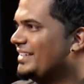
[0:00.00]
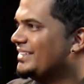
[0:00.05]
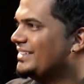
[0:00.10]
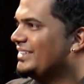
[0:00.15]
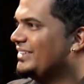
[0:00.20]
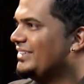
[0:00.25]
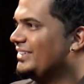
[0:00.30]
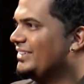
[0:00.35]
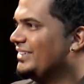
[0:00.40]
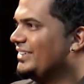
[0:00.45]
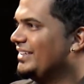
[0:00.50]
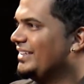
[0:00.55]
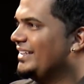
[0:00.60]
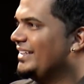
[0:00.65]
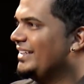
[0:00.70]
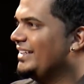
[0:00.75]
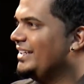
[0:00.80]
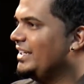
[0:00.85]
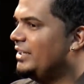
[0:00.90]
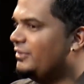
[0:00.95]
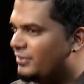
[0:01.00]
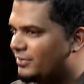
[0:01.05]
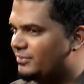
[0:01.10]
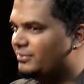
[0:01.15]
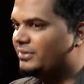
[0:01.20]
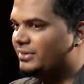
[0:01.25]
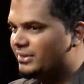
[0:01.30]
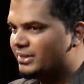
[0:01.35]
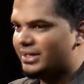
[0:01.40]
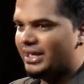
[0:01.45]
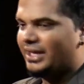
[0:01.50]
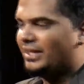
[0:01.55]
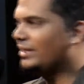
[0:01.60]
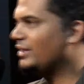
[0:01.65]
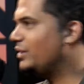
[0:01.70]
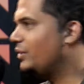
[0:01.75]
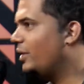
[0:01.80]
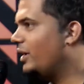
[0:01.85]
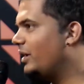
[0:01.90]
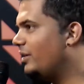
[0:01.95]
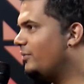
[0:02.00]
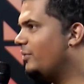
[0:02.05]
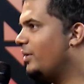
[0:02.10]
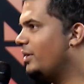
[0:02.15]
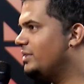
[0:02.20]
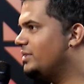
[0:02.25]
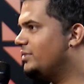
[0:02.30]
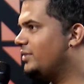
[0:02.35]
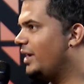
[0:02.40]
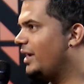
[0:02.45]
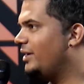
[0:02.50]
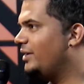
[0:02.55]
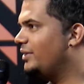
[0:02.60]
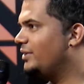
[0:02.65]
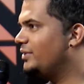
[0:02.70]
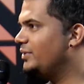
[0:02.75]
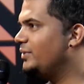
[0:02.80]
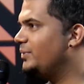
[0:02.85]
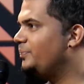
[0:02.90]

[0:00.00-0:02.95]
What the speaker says: So, even like you are a voice trainer too.